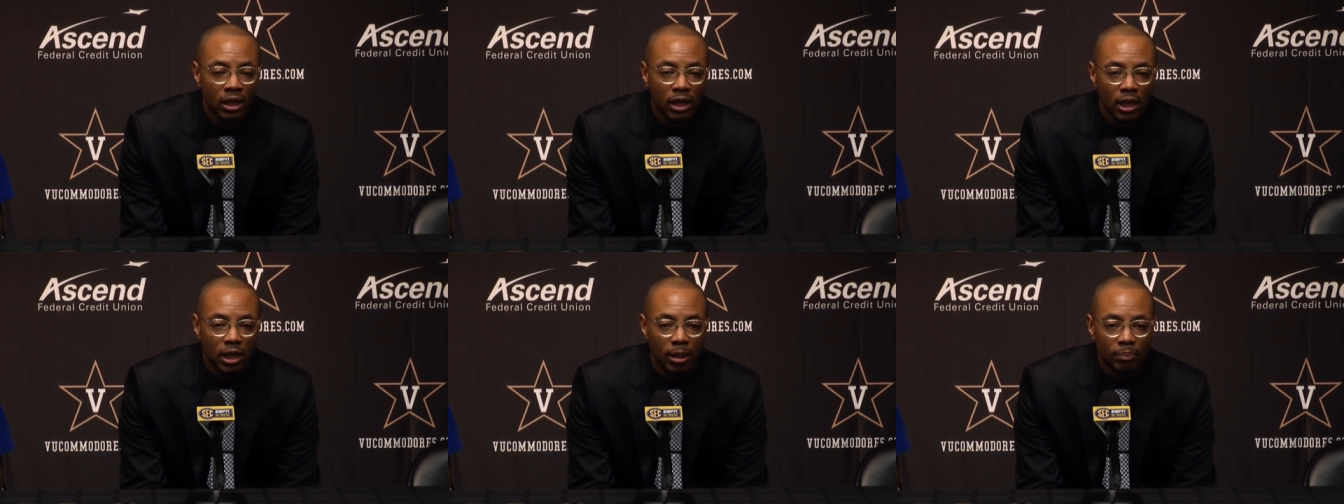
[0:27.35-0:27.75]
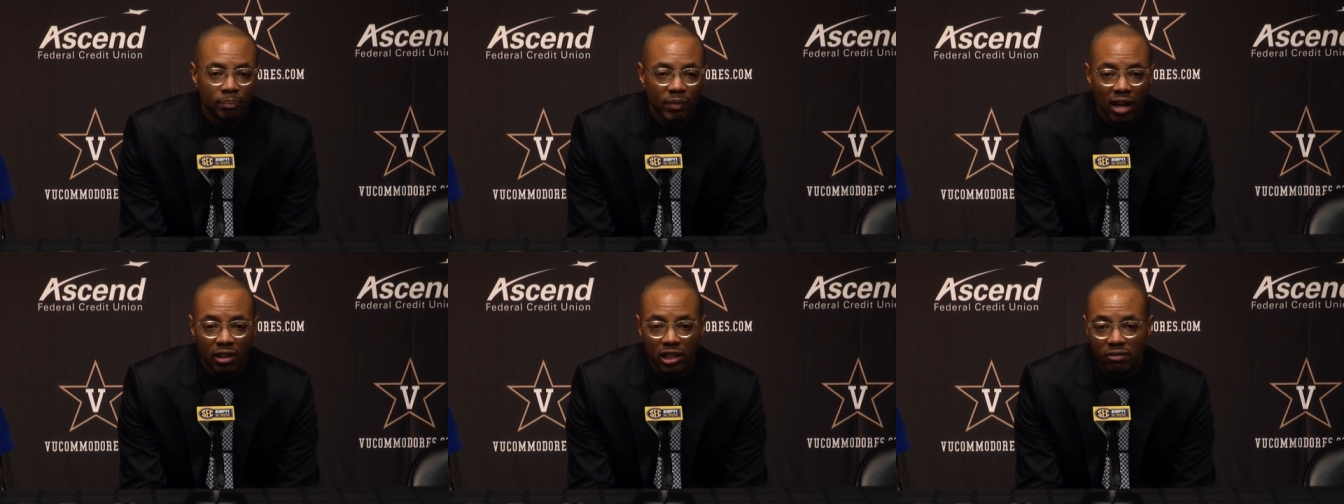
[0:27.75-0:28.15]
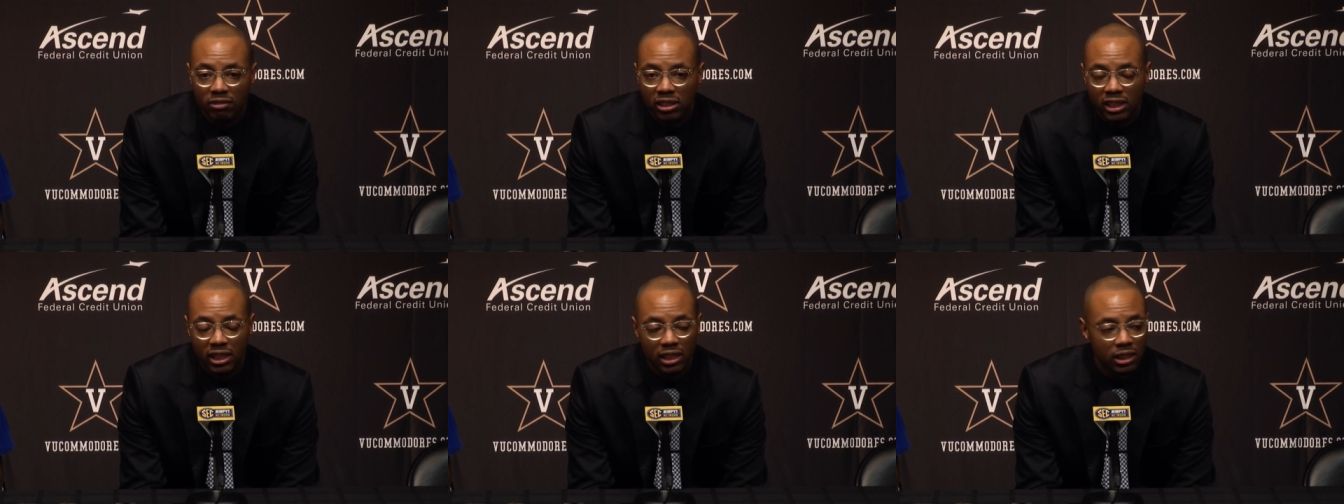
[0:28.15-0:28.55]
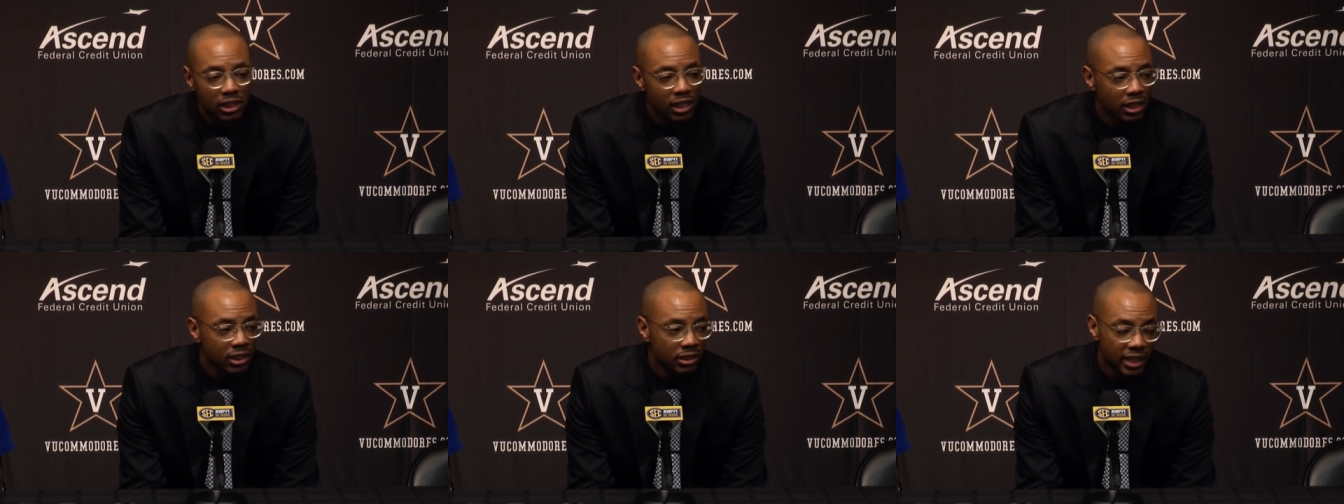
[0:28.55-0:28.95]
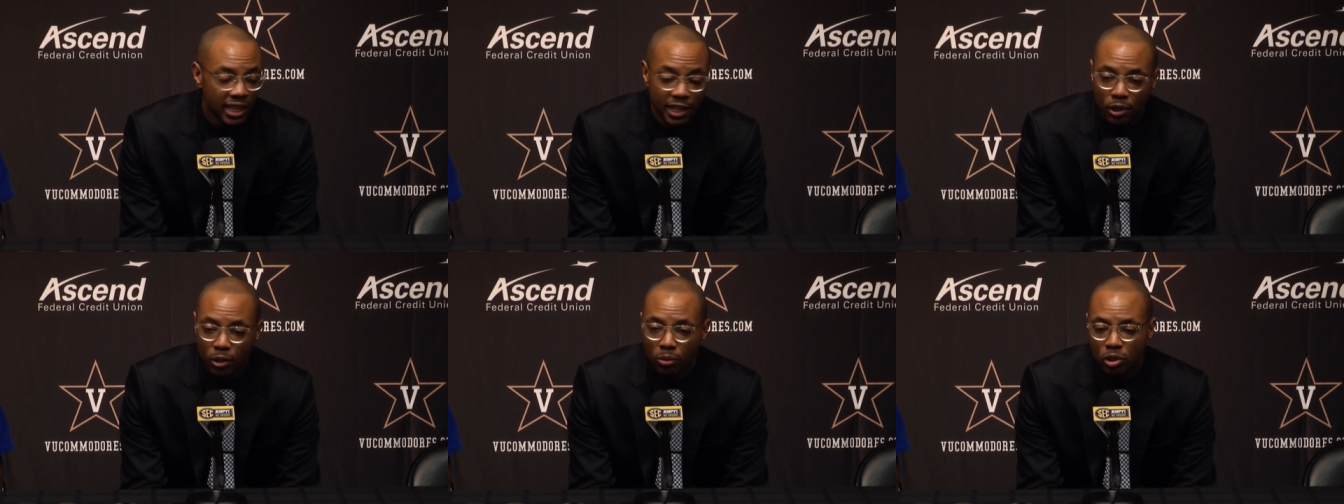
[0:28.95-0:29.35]
I love to see us
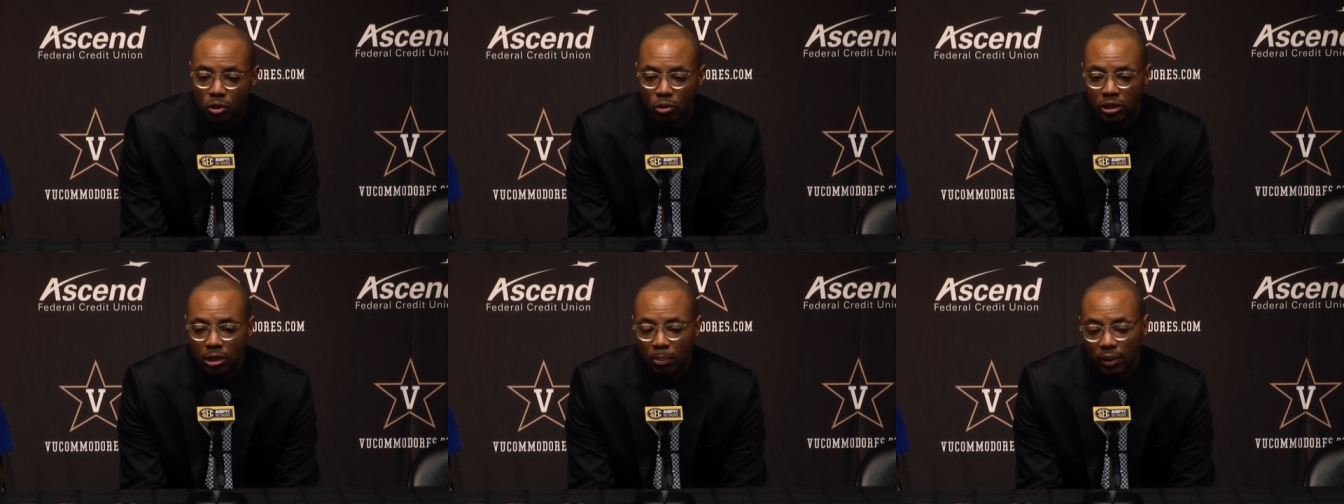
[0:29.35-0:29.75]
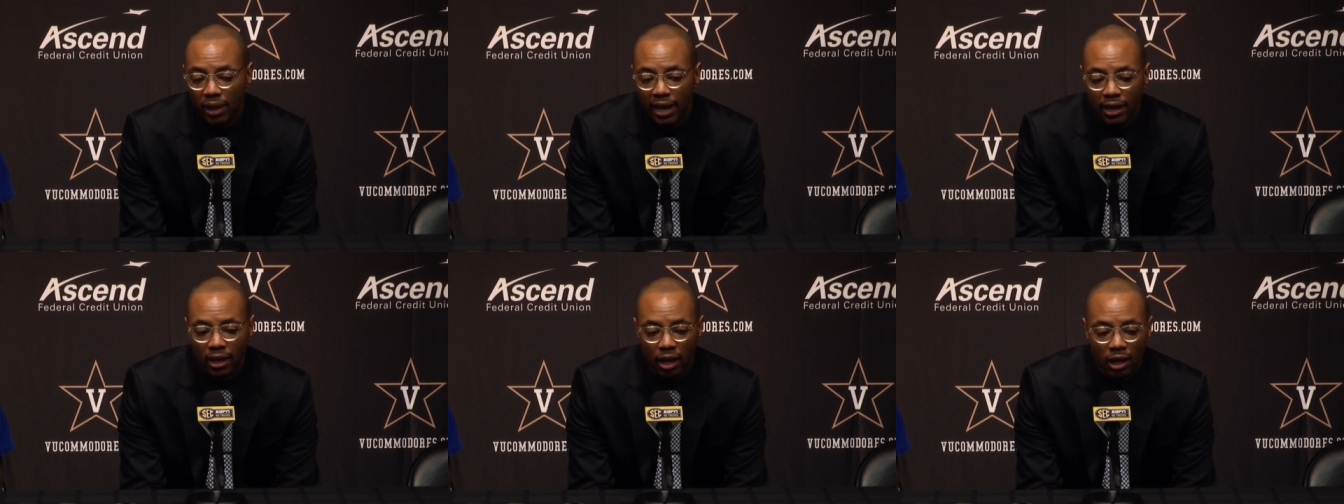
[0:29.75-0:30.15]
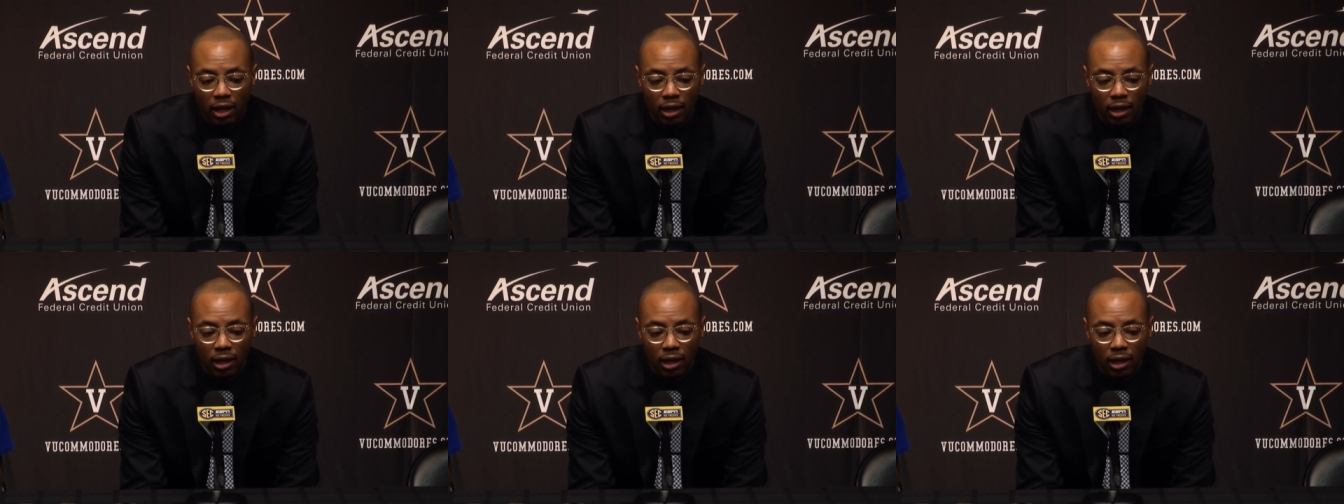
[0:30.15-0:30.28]
continue to play